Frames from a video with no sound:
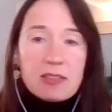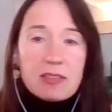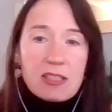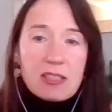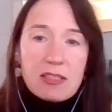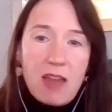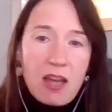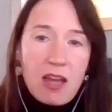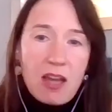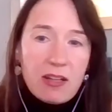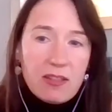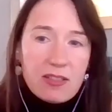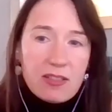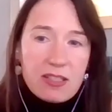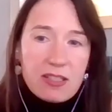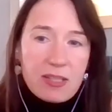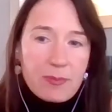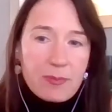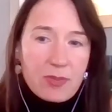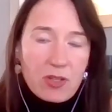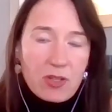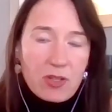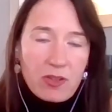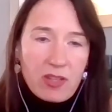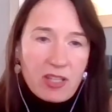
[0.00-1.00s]
lot of the
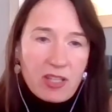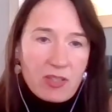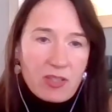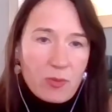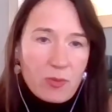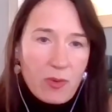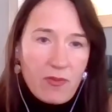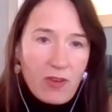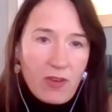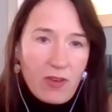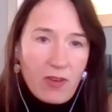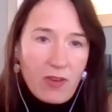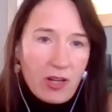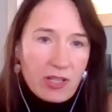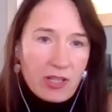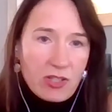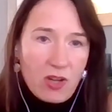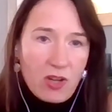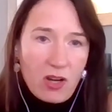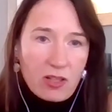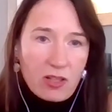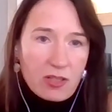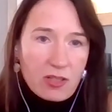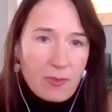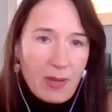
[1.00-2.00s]
tips are things we've already
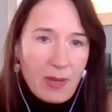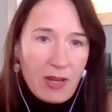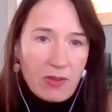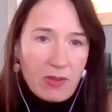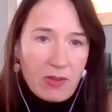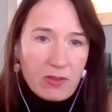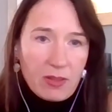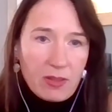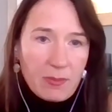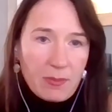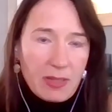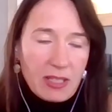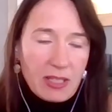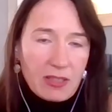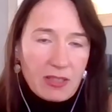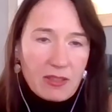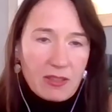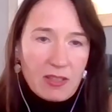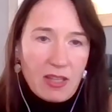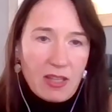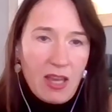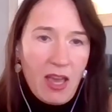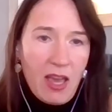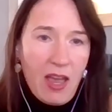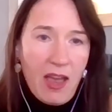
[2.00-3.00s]
talked about. I mean,
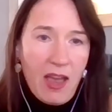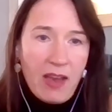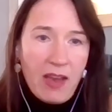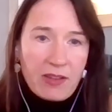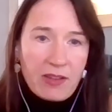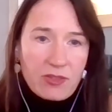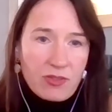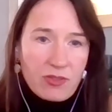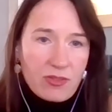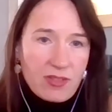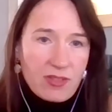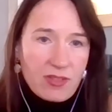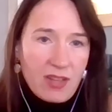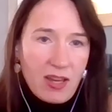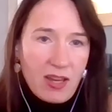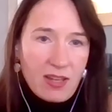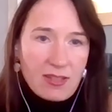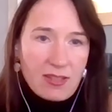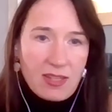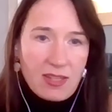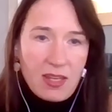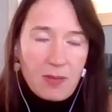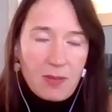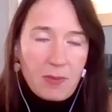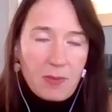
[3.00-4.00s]

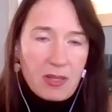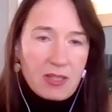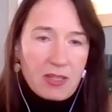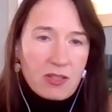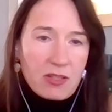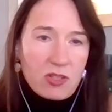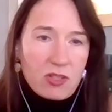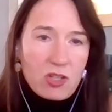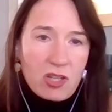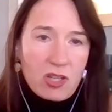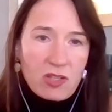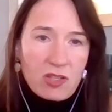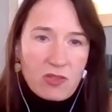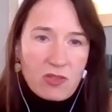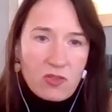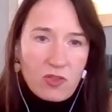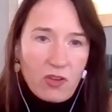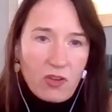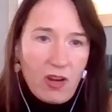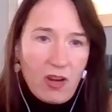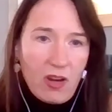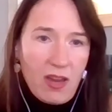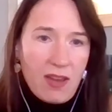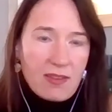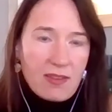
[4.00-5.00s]
exercising, managing
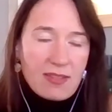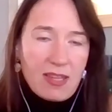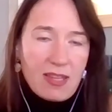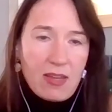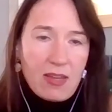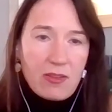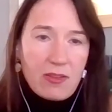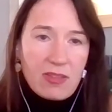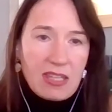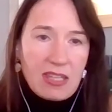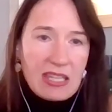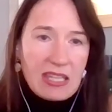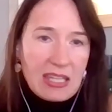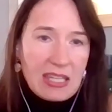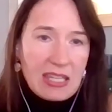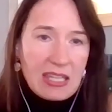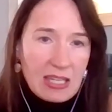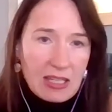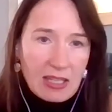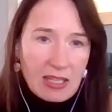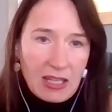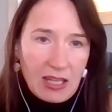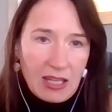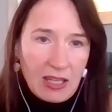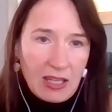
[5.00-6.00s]
stress, healthy
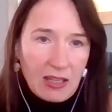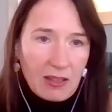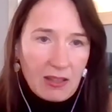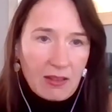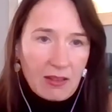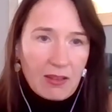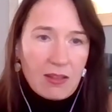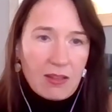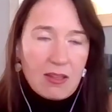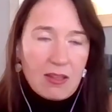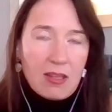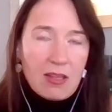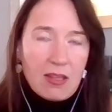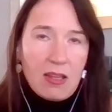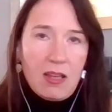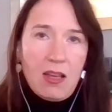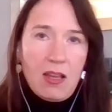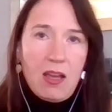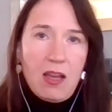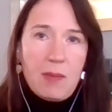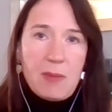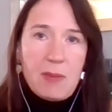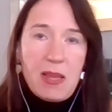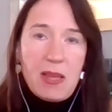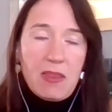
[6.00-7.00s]
eating,
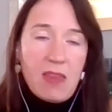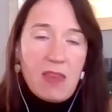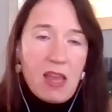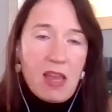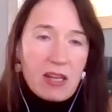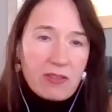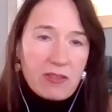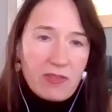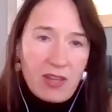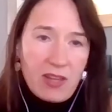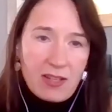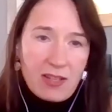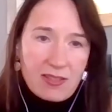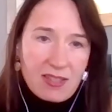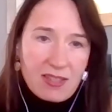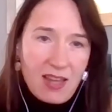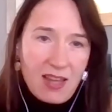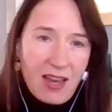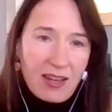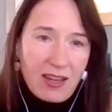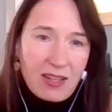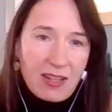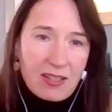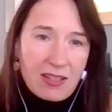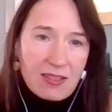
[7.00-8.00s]
a lot of that
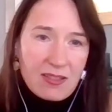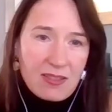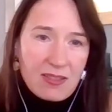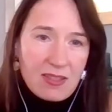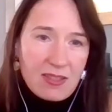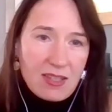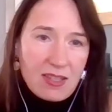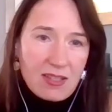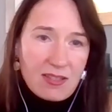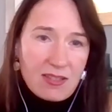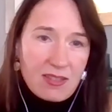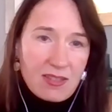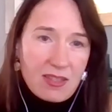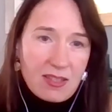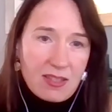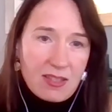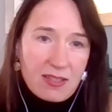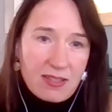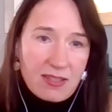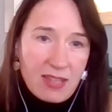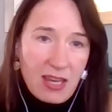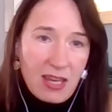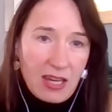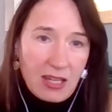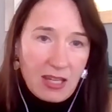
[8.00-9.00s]
science is the
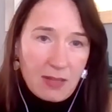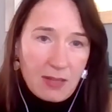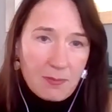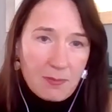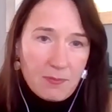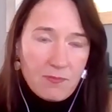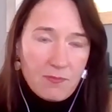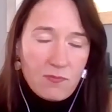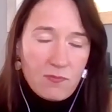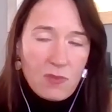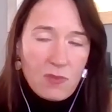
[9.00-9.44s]
same.